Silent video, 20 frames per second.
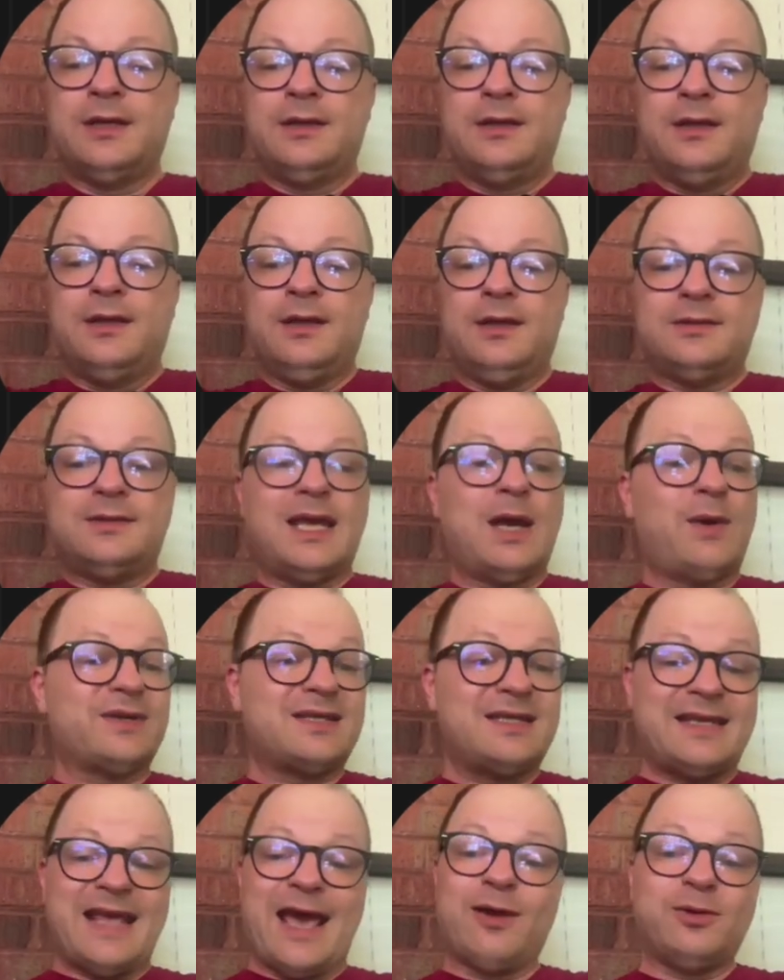You see how
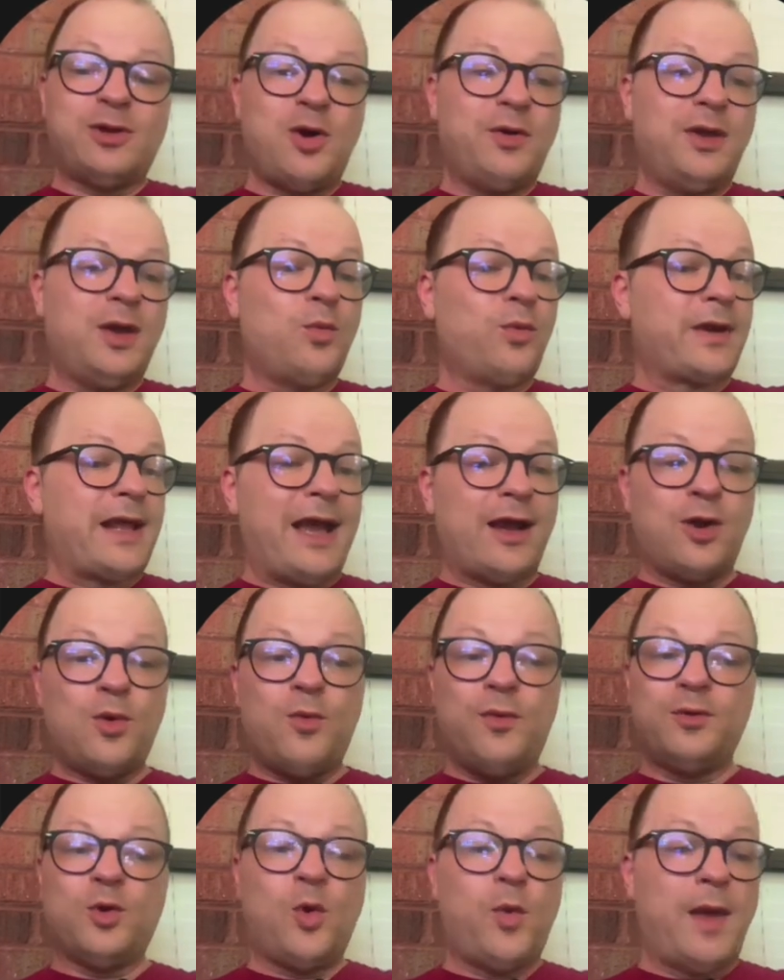it's downloading. We're not
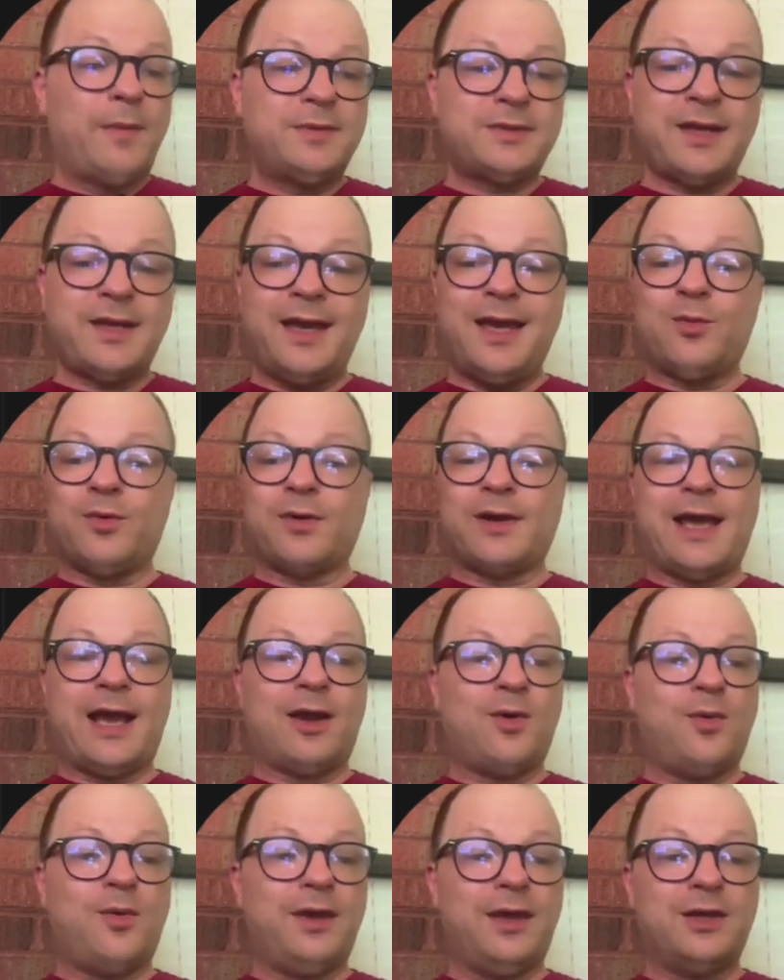going to a website. We're
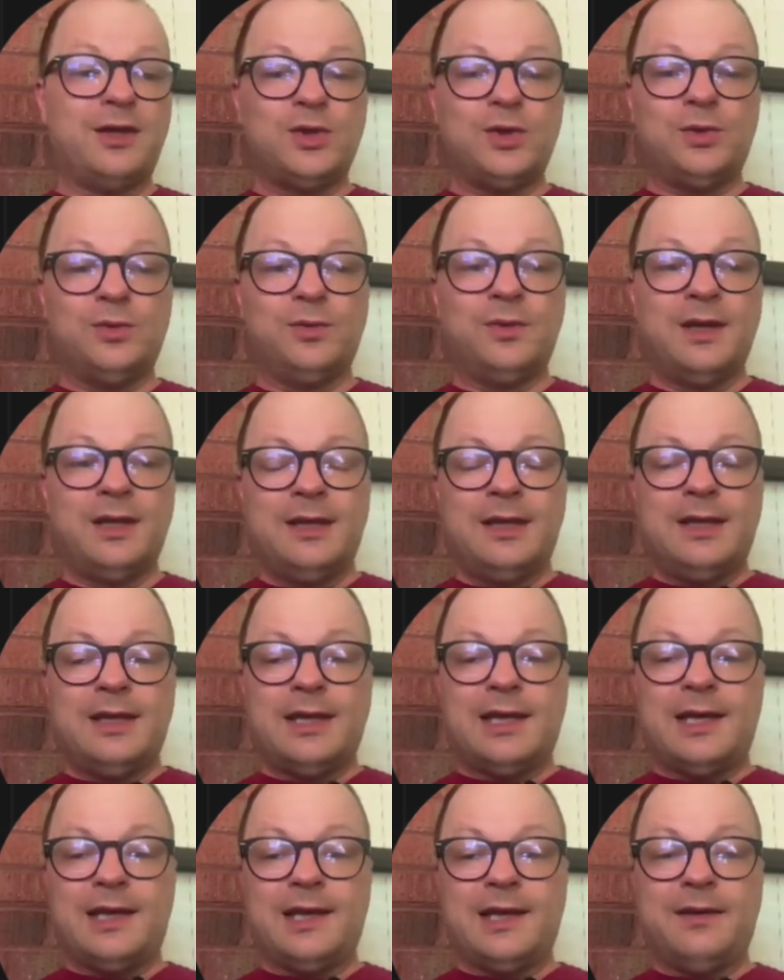not going into
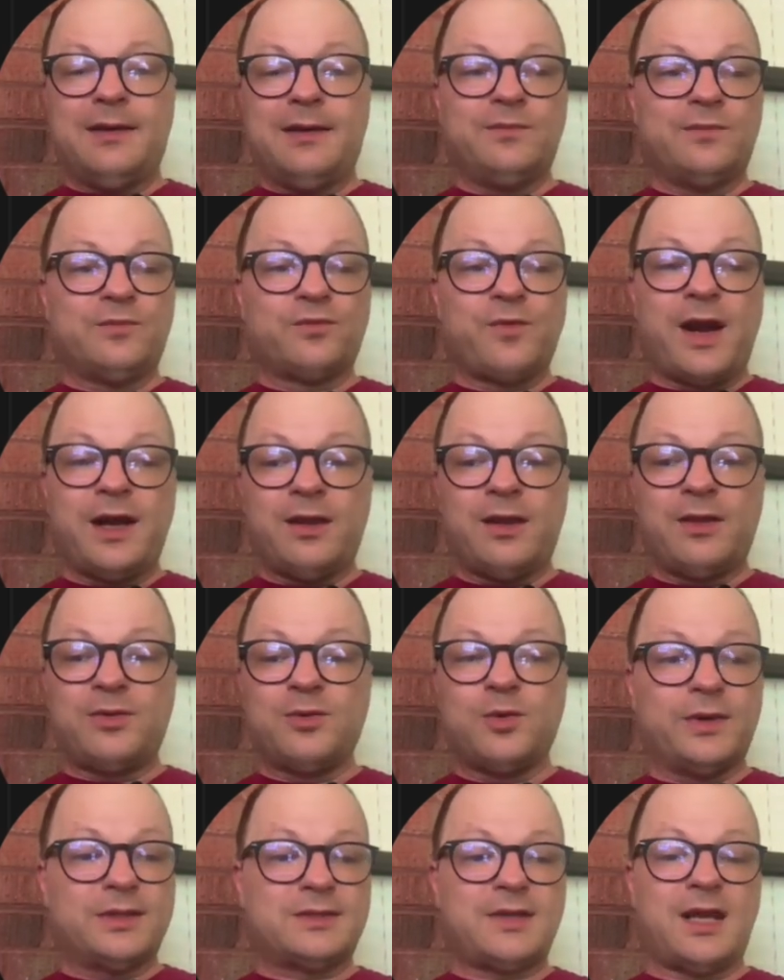running
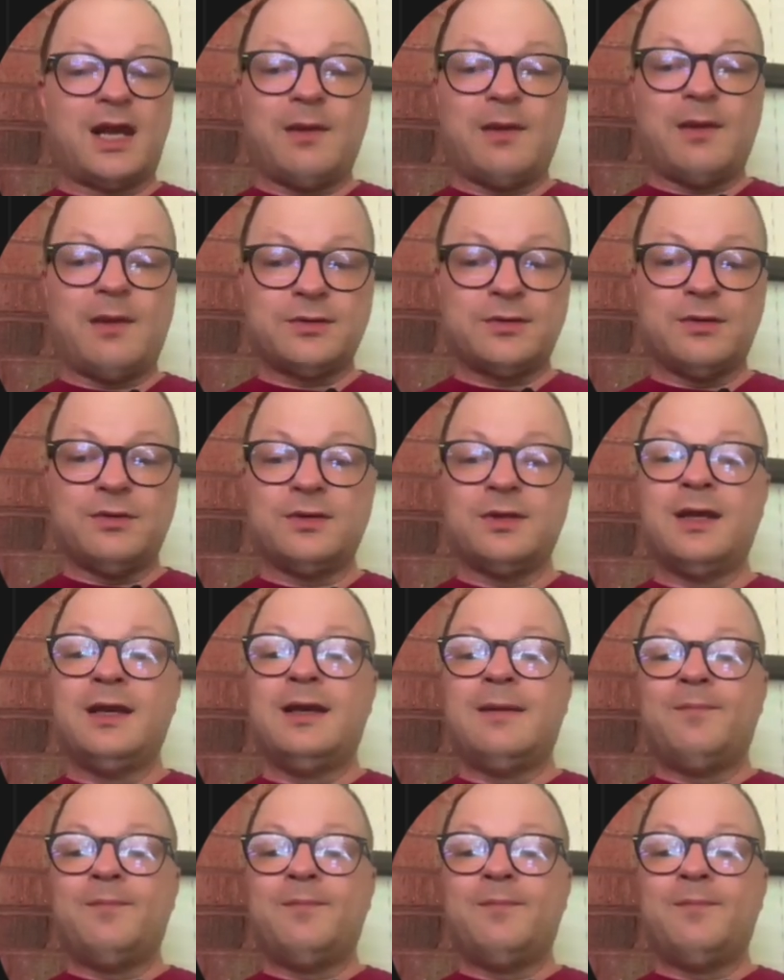through a setup wizard.